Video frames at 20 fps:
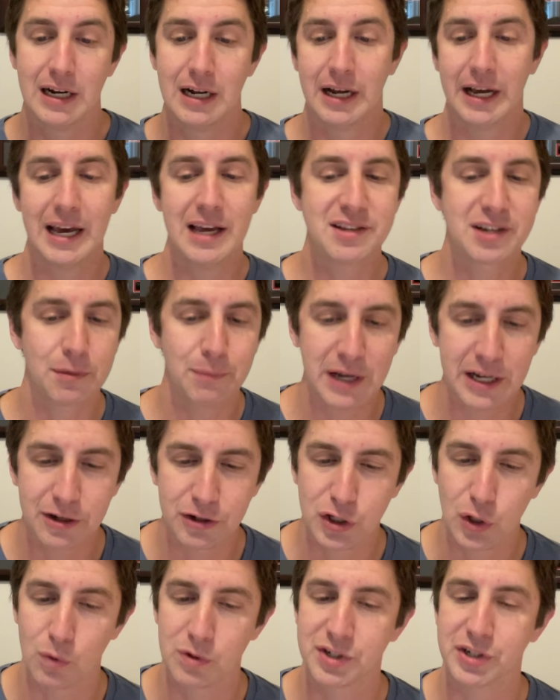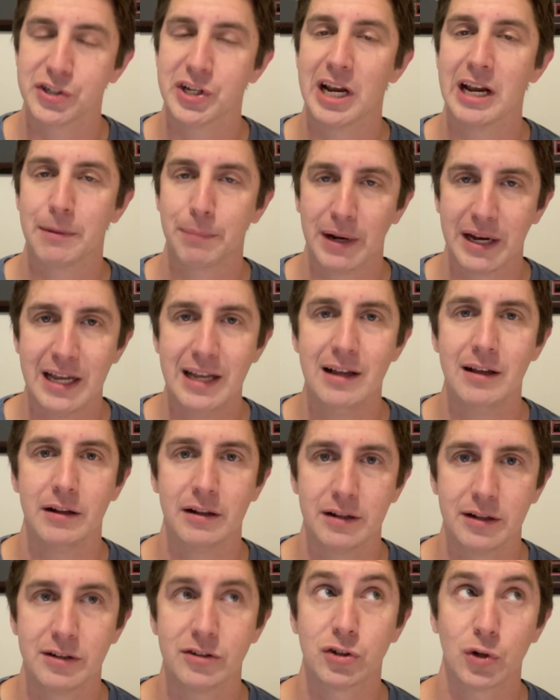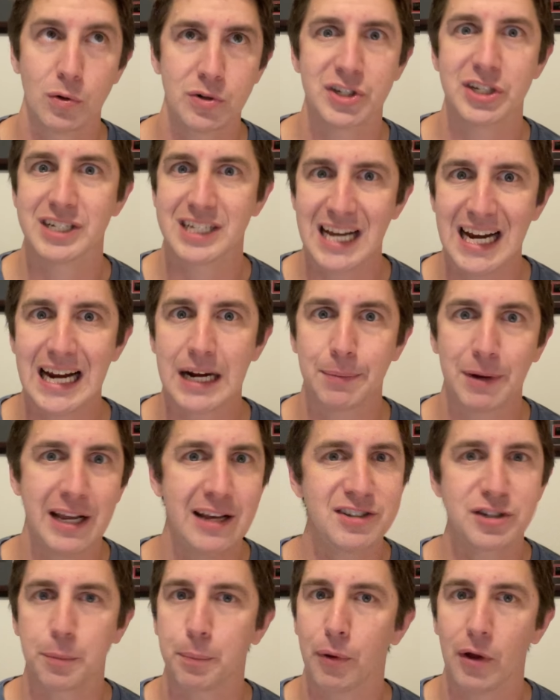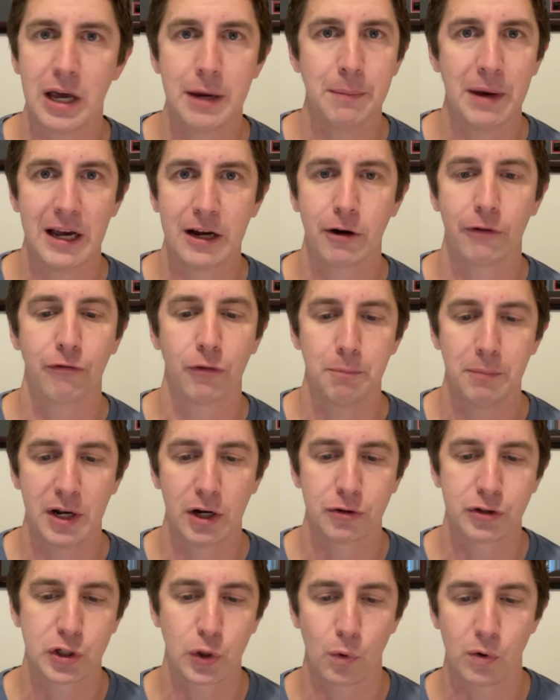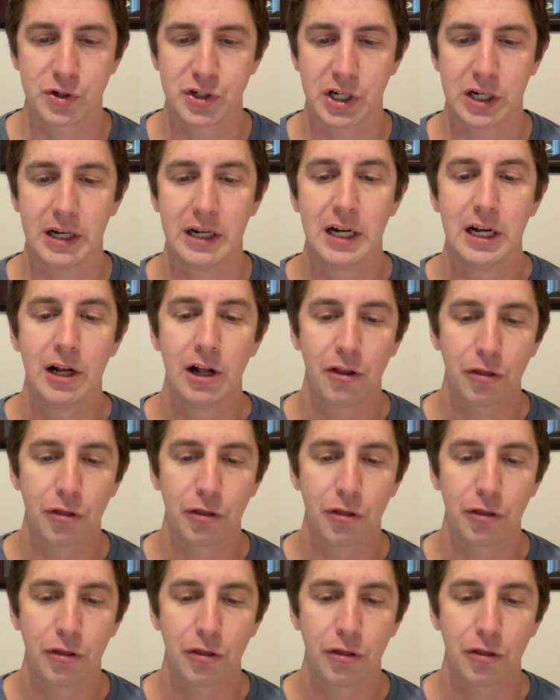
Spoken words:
He's committed to Georgia Tech, but he's a playmaker from Middle Georgia,